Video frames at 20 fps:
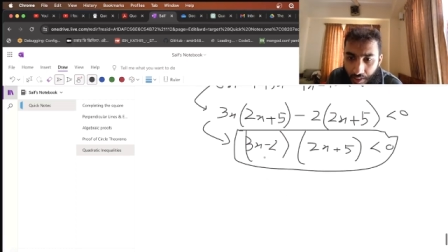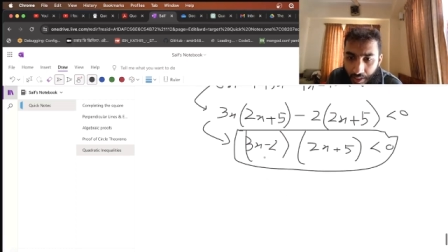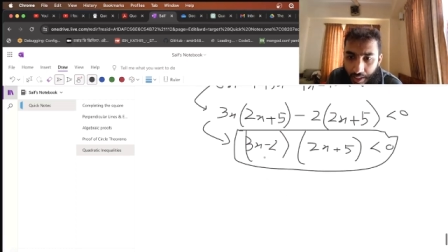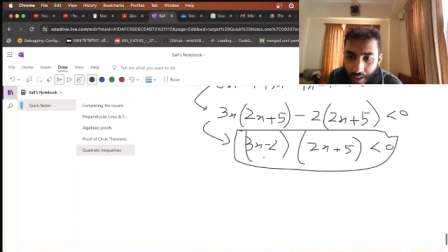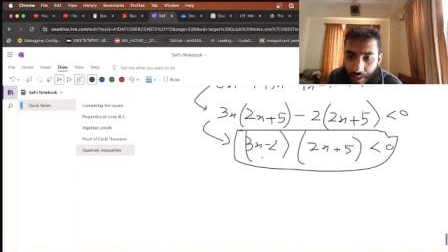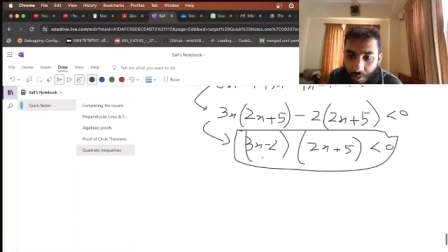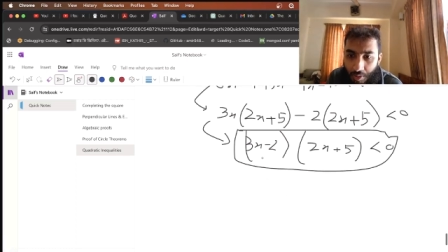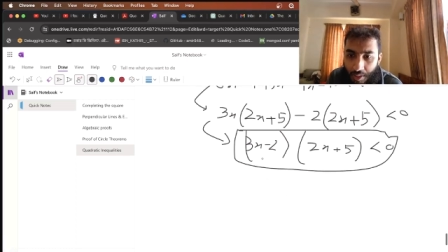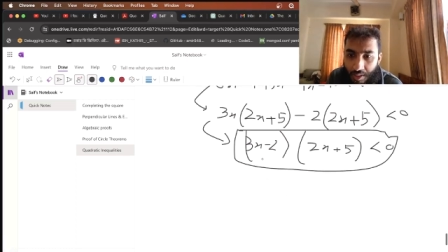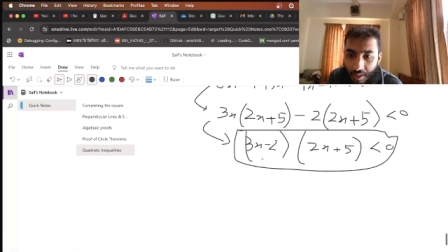
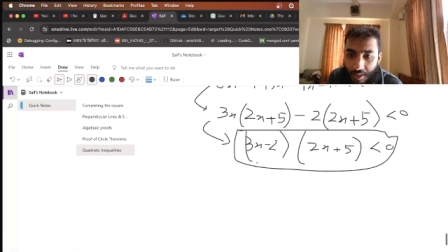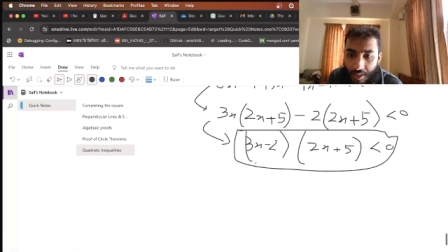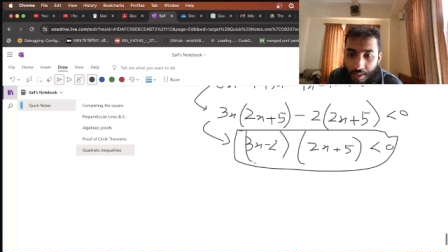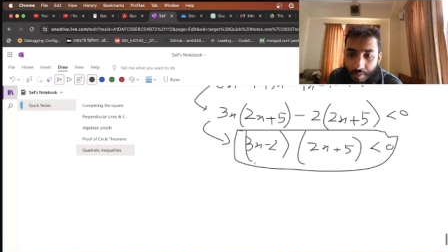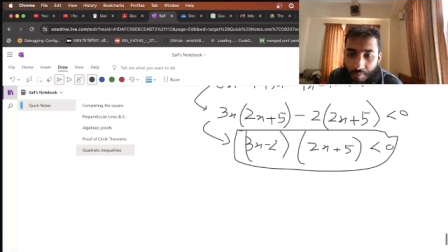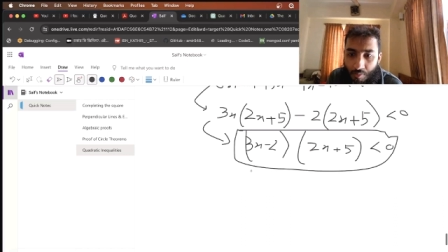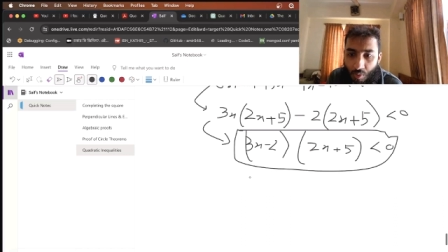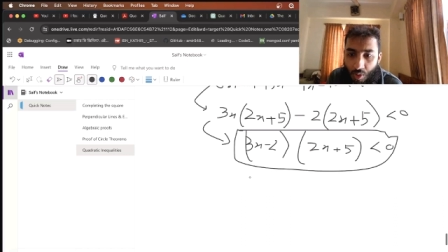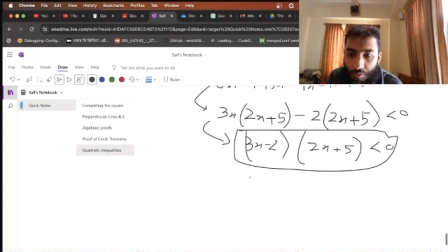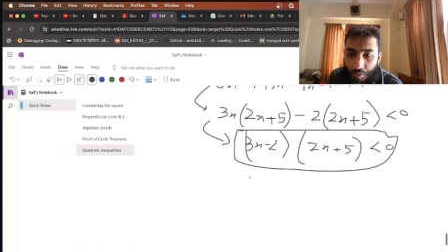as we can
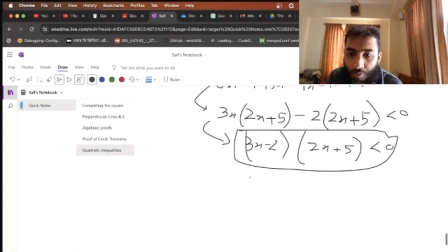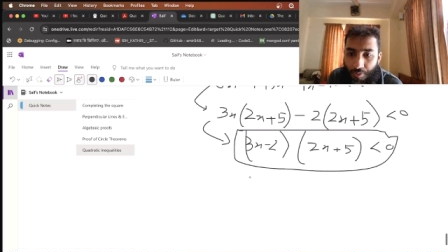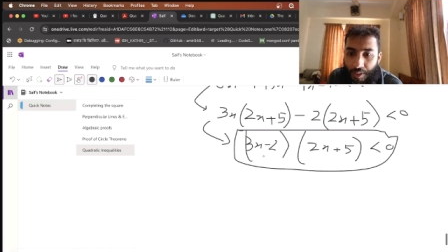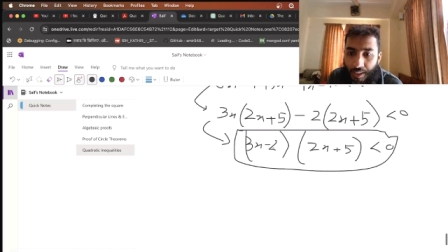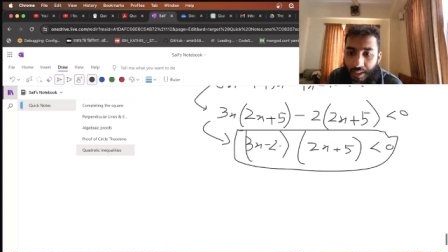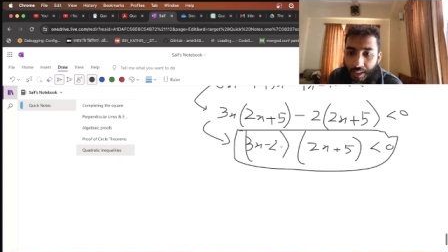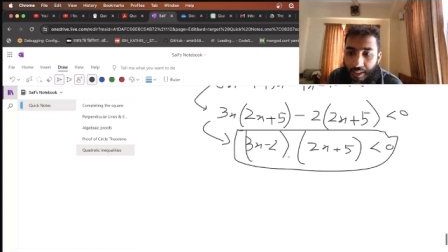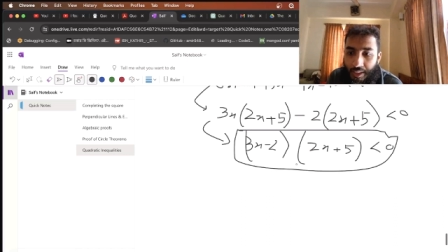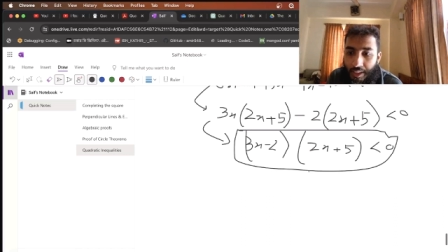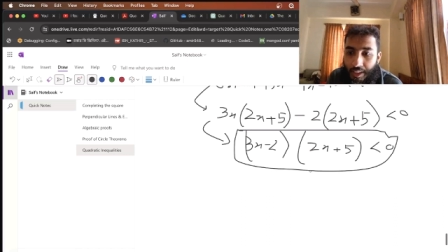see, we have to
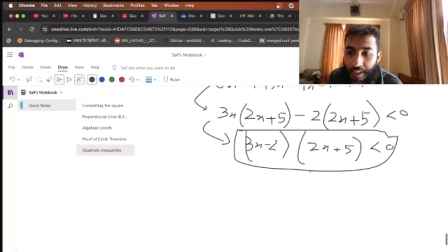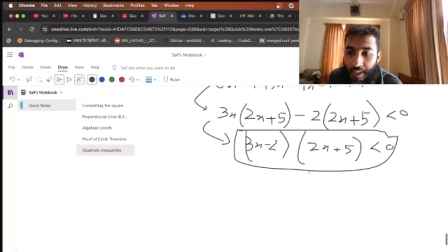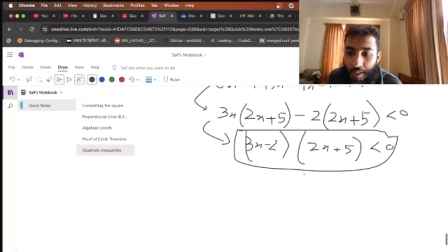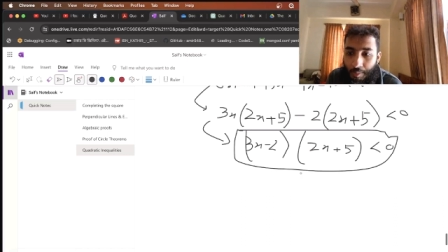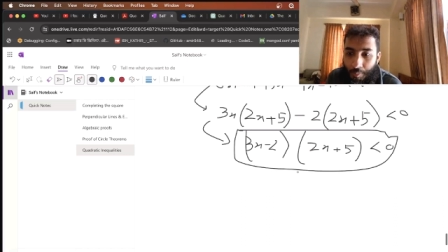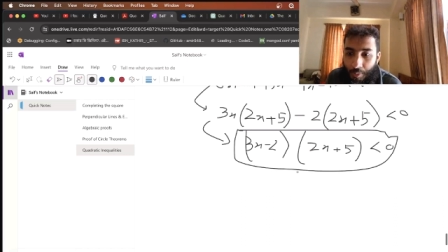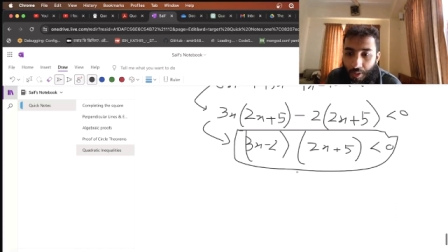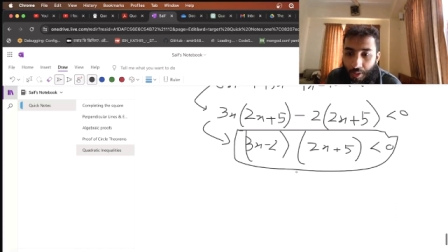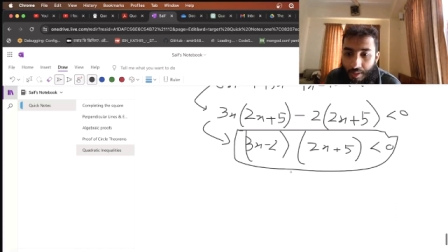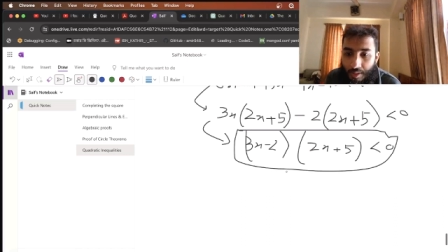find the critical
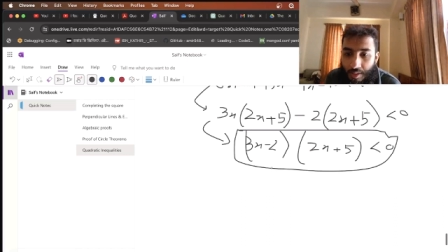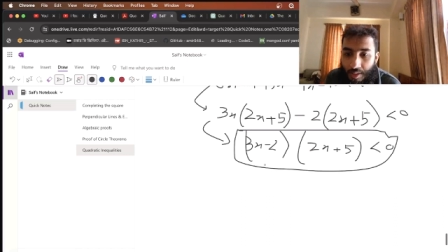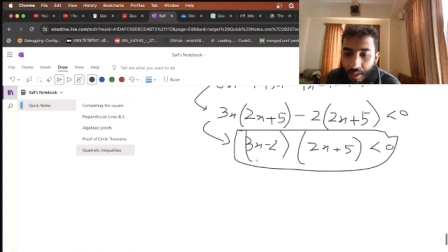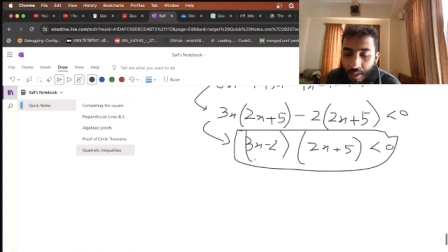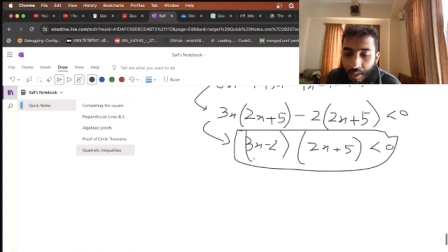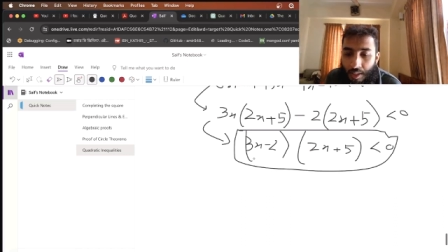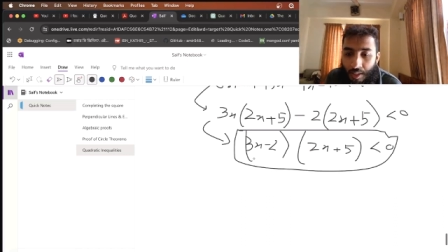points.